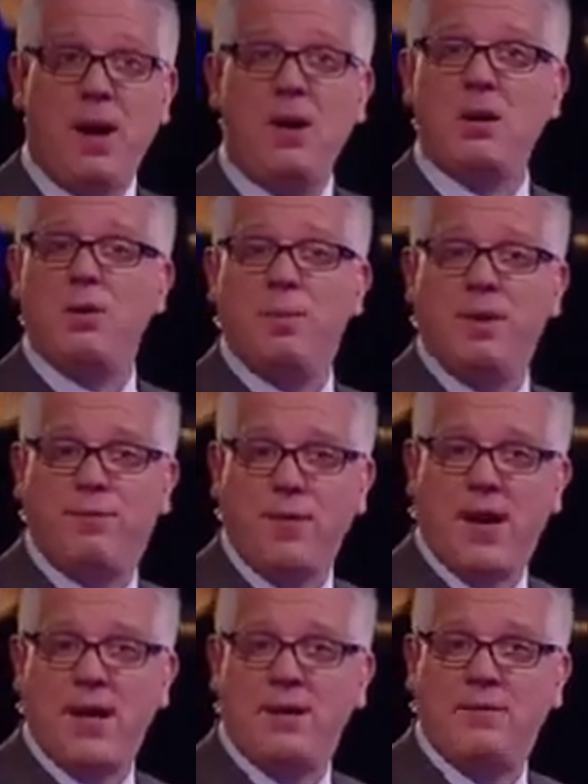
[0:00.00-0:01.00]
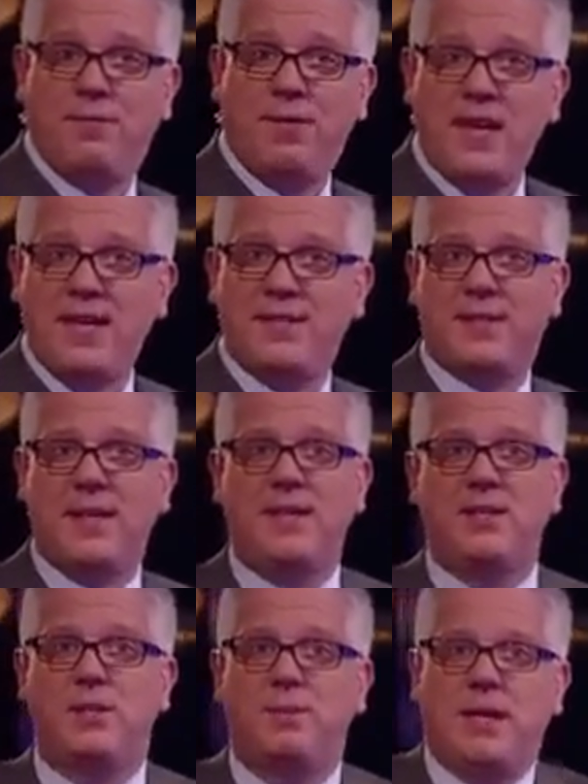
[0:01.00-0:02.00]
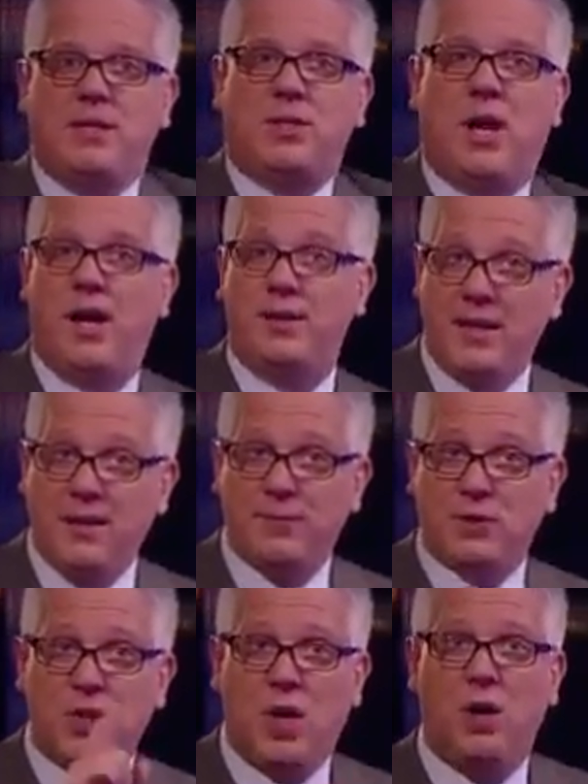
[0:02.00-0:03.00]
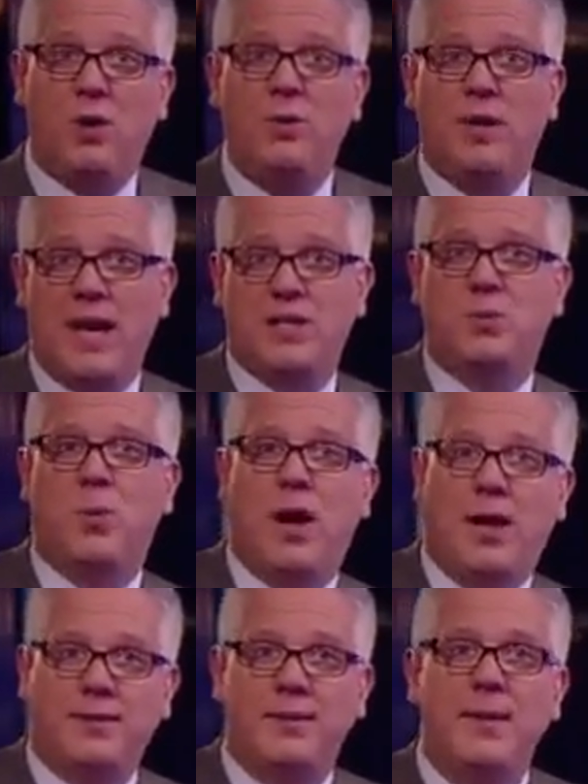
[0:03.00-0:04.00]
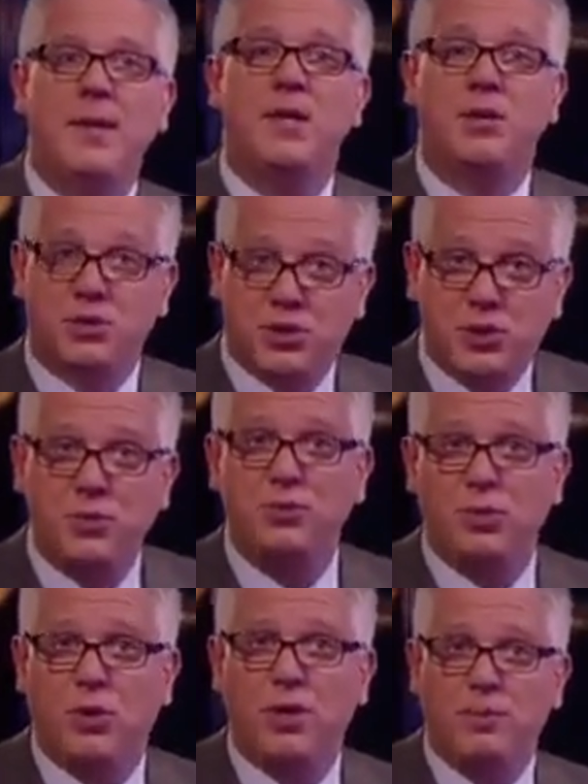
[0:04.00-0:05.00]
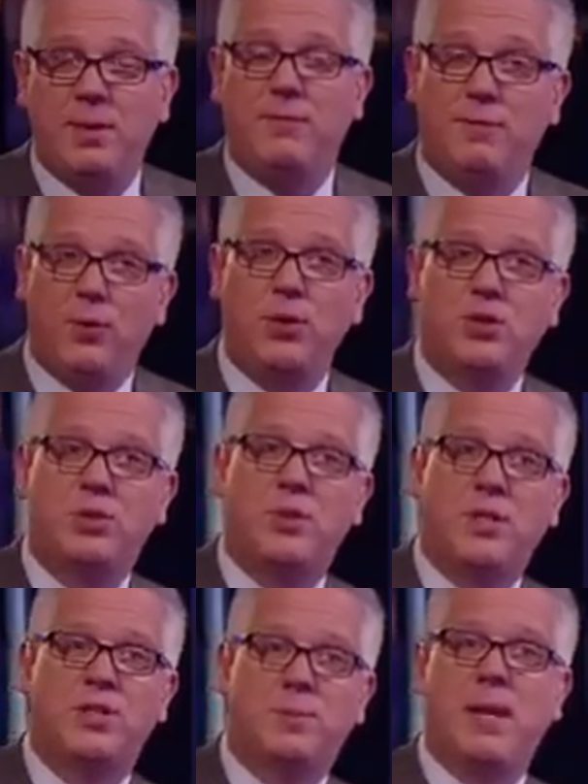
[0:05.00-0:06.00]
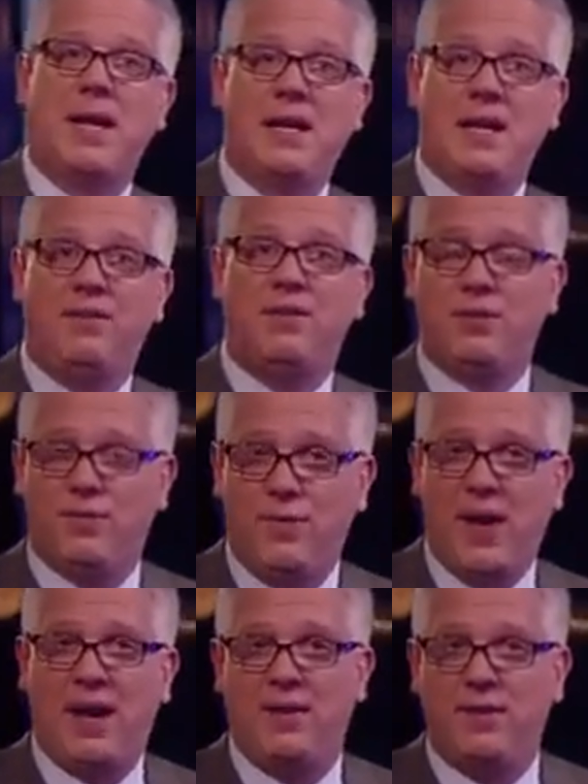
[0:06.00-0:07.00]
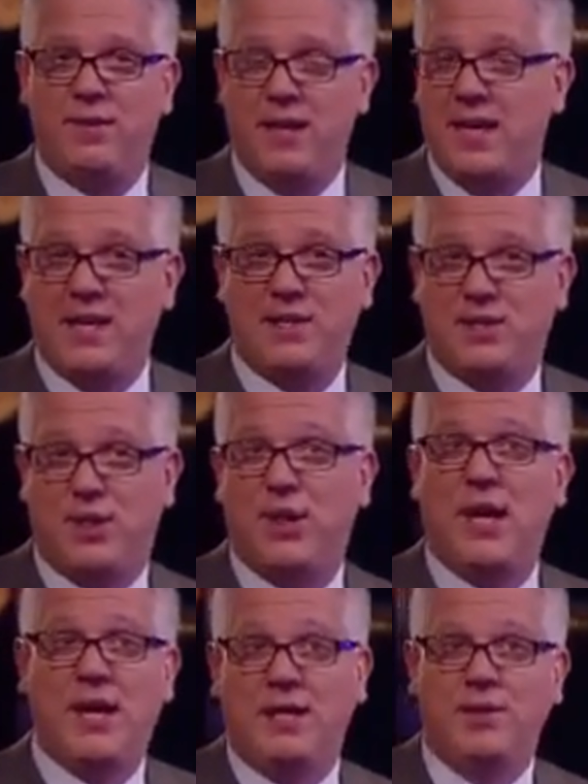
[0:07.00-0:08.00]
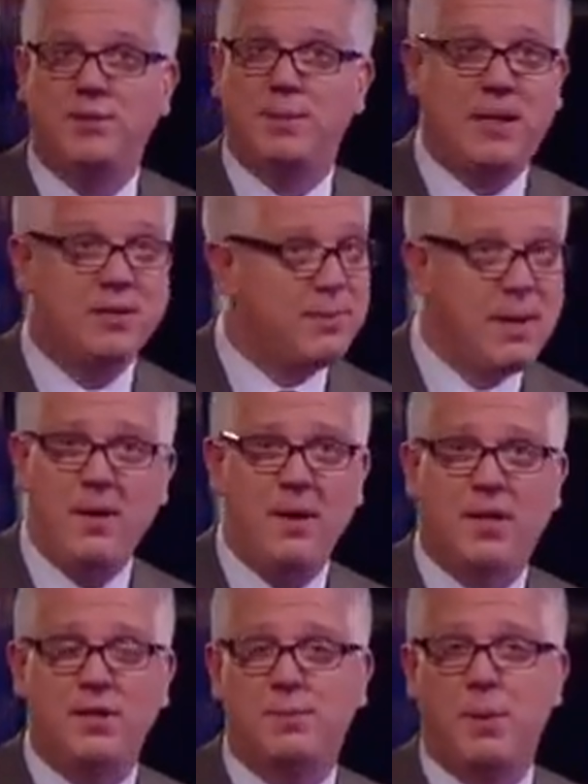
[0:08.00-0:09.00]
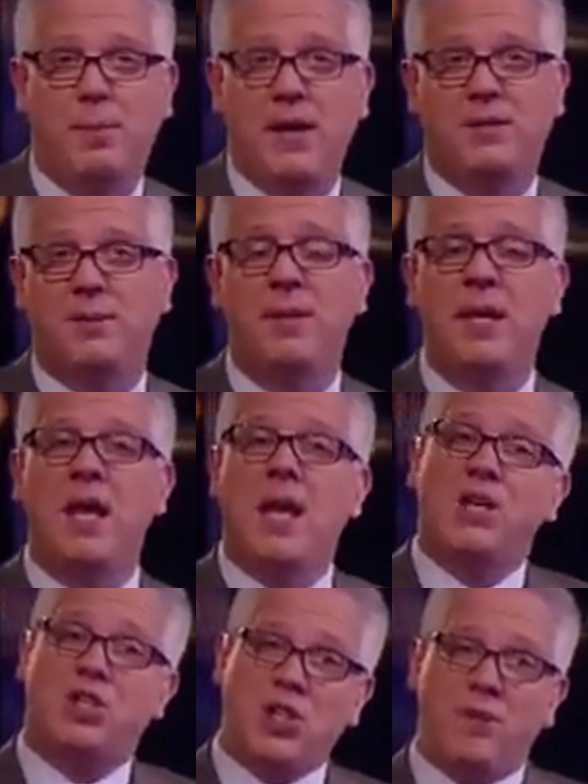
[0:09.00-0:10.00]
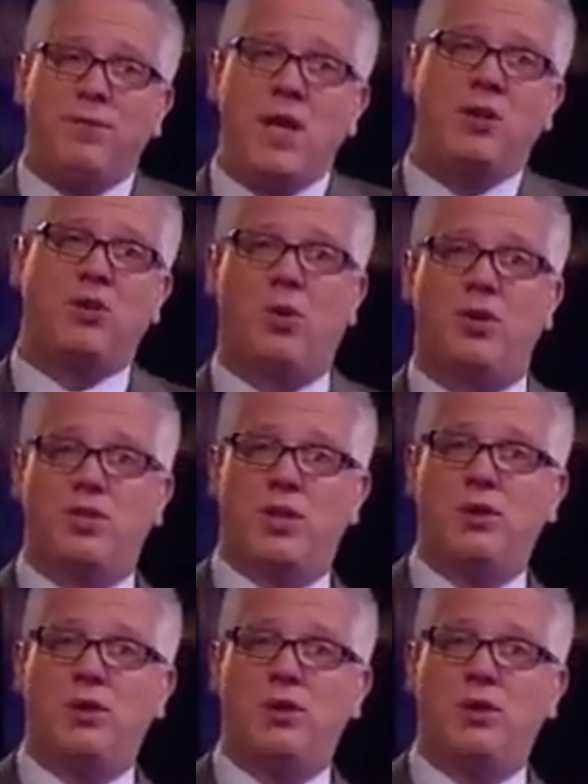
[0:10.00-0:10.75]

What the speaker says: America will be fine if these things are being taught? If so, guess what? You're soon going to be forced to explain and even defend these things, because America's momentum is shifting towards